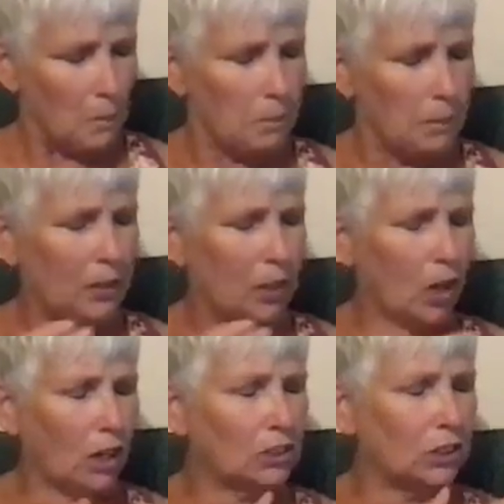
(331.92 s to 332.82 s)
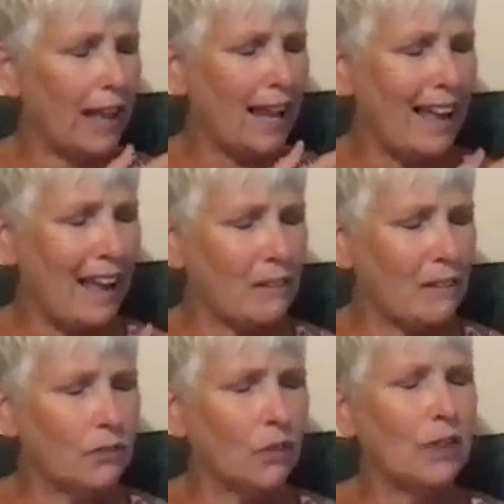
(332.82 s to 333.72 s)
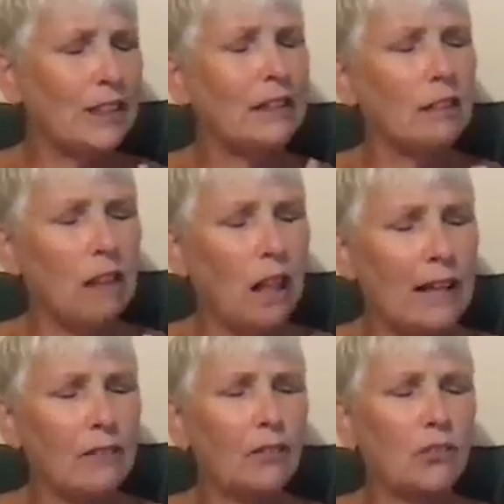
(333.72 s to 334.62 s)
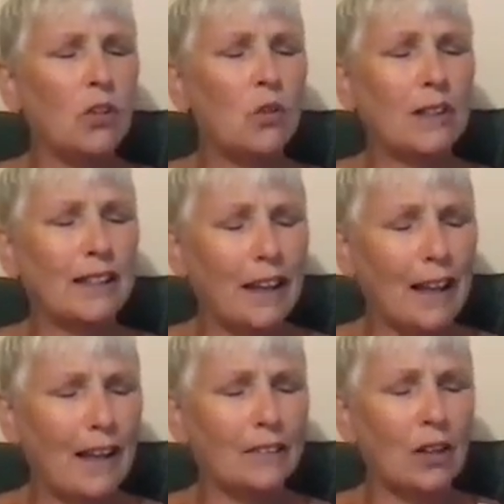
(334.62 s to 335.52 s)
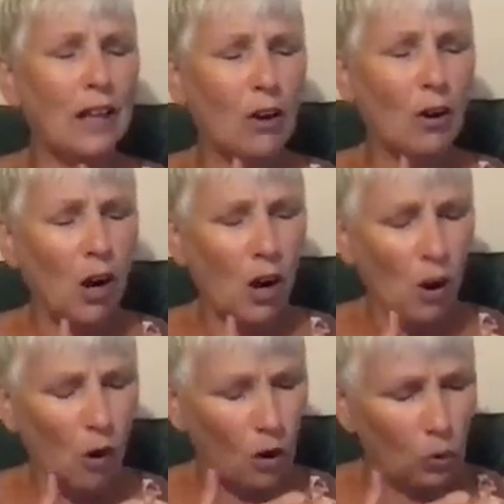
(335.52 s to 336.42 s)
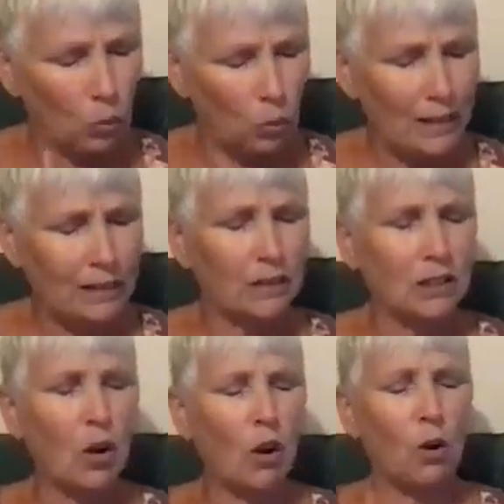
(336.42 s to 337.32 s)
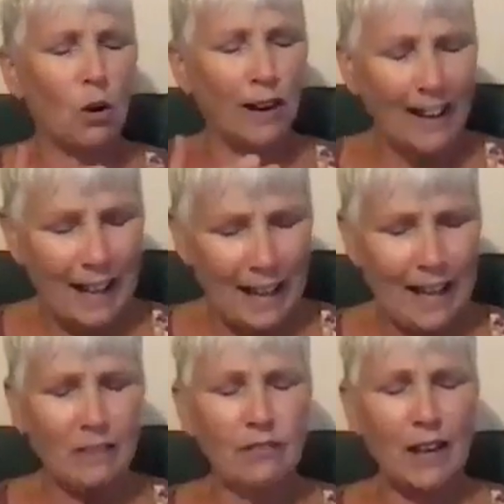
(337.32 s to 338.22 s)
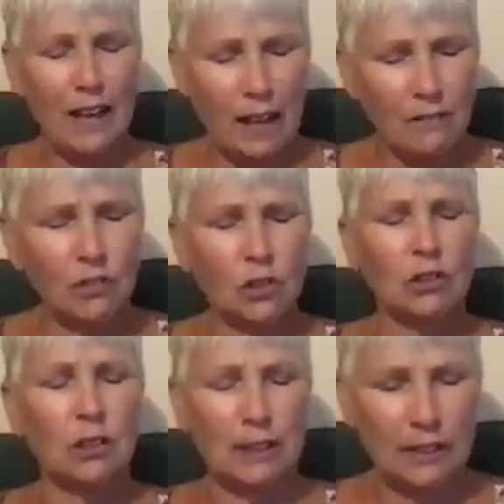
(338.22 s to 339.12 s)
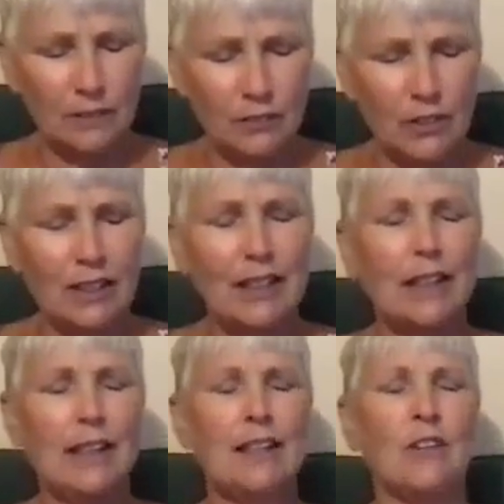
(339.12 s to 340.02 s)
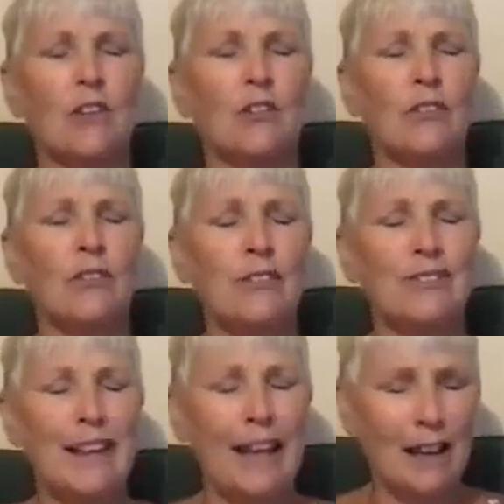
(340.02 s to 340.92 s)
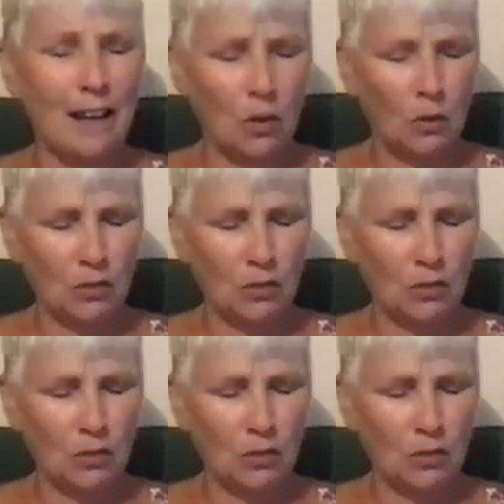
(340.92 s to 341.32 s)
Because every life you can or will or have ever lived is now.